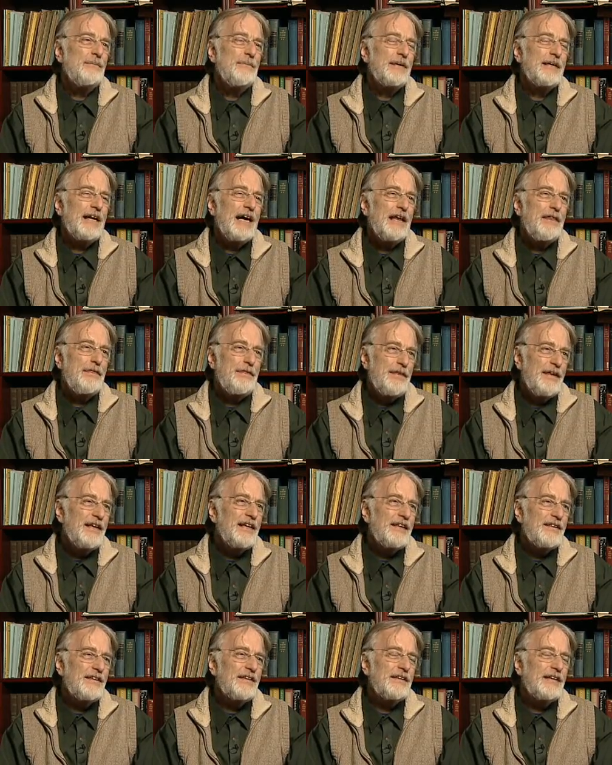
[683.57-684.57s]
But I
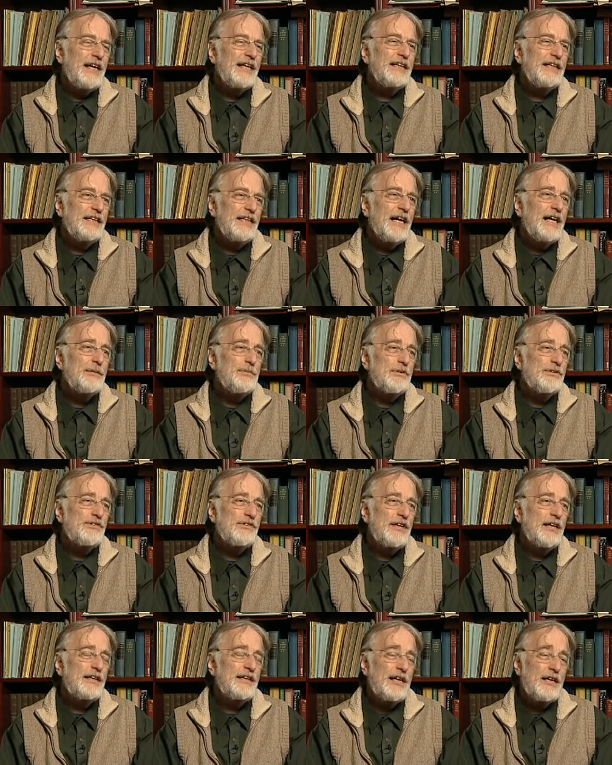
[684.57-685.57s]
think the 99%
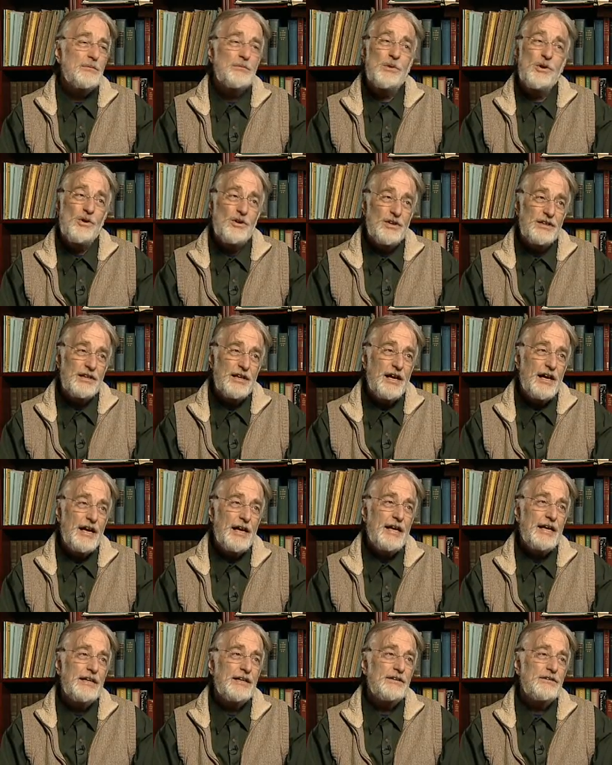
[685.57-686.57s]
are more
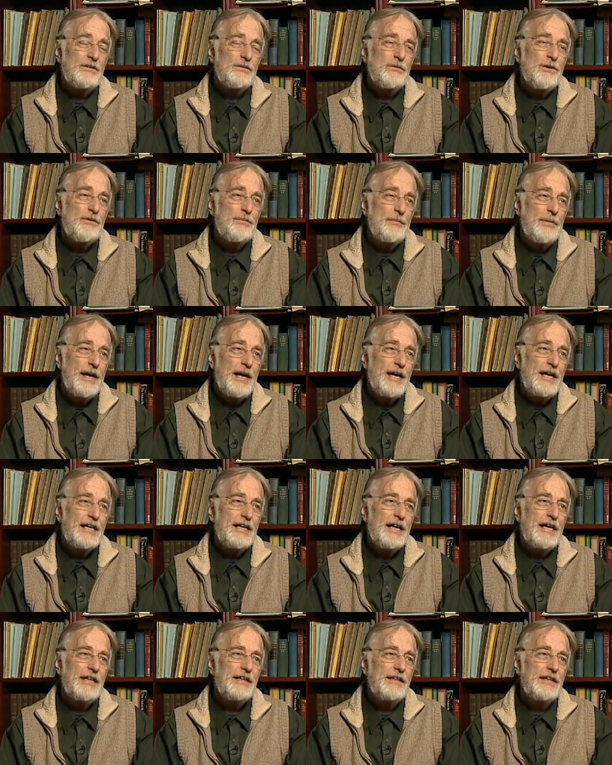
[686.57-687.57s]
aligned with my
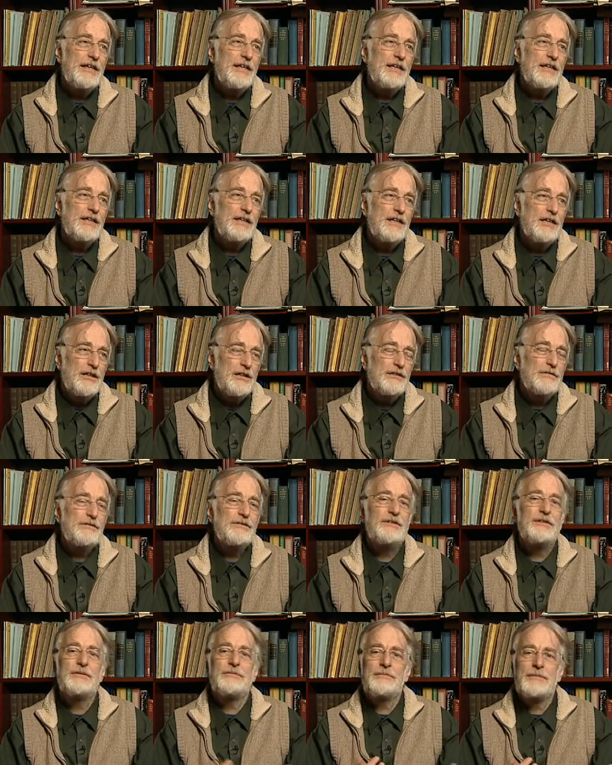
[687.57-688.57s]
idea of
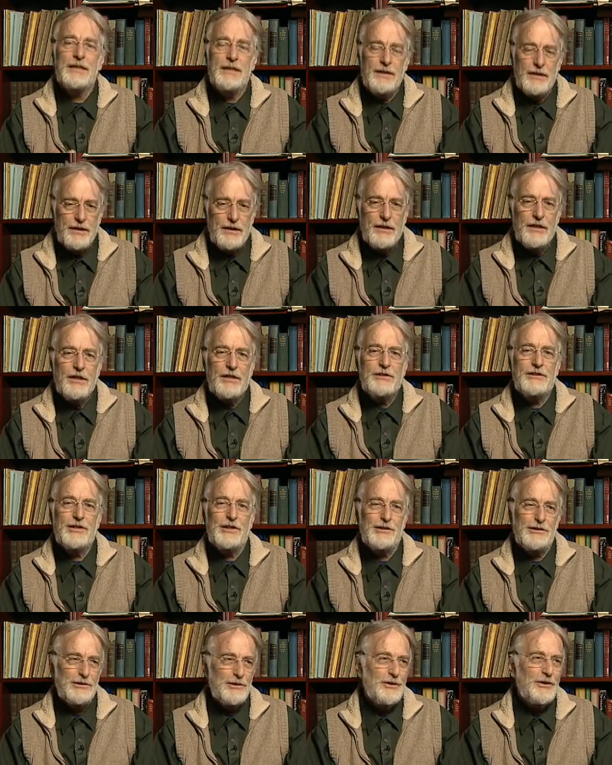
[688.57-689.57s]

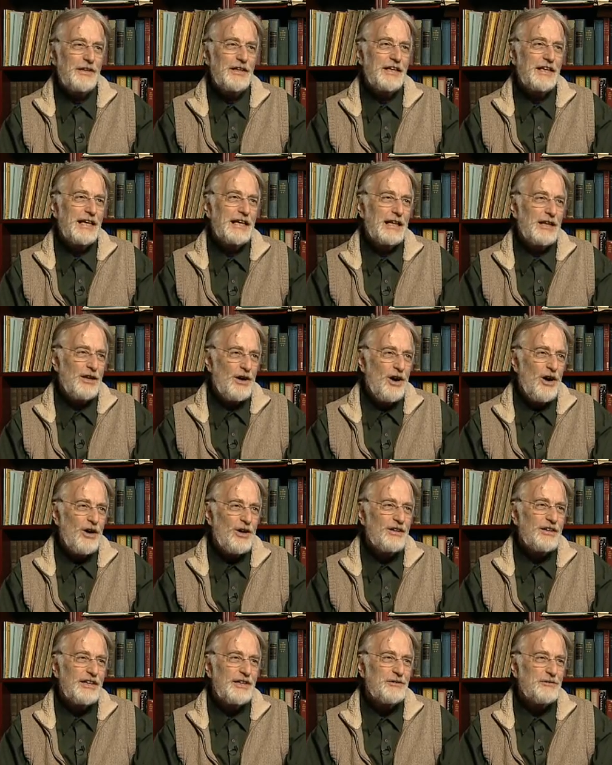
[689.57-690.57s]
just learning to get
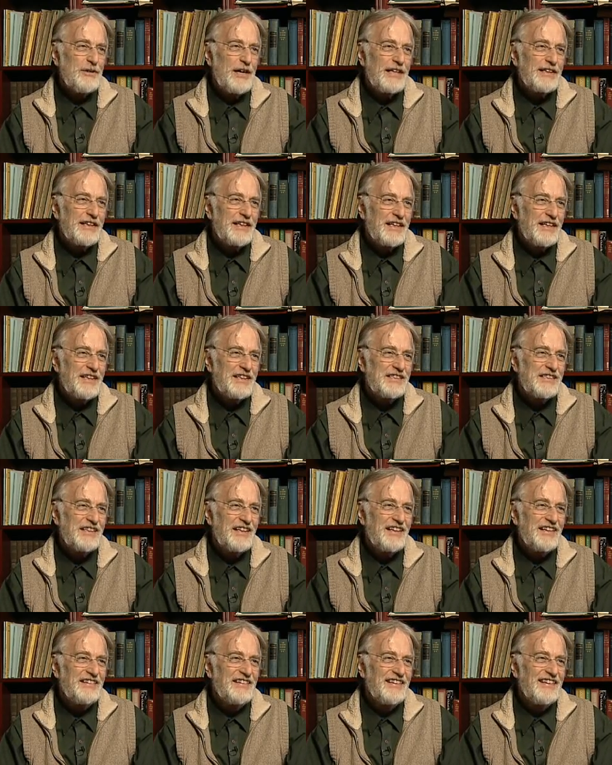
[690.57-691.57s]
along, as Rodney King
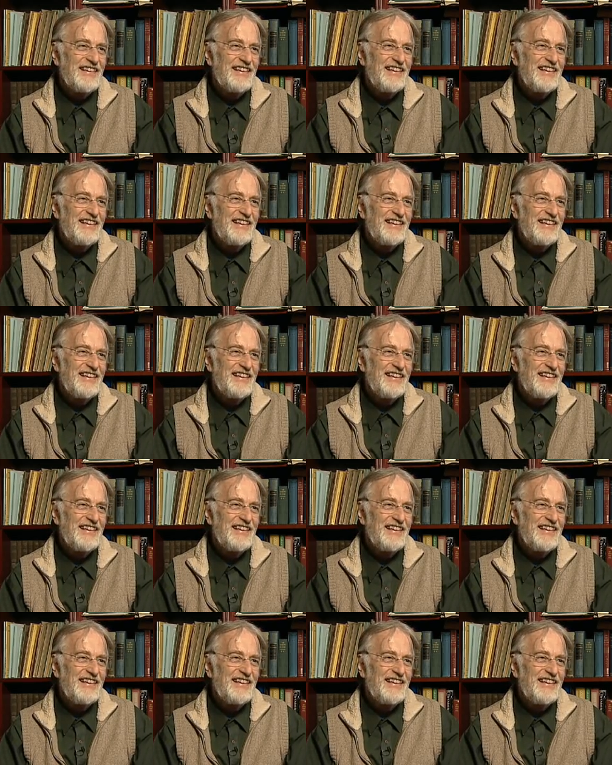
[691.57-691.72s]
said.